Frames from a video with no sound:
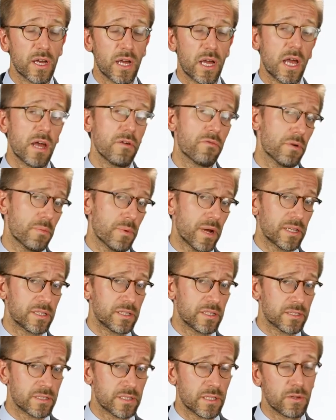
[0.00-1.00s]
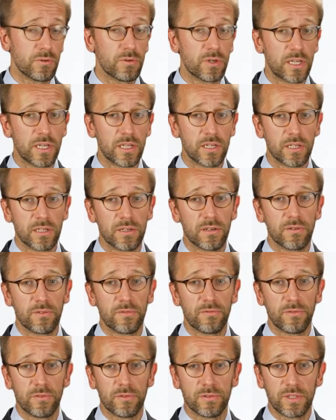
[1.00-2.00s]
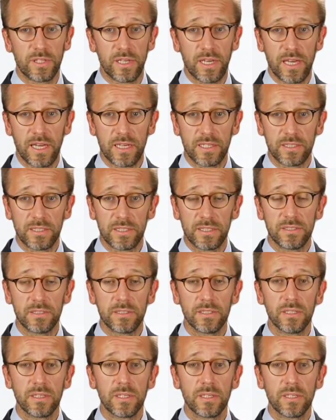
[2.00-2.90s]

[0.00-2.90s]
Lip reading: everybody is looking for the exit.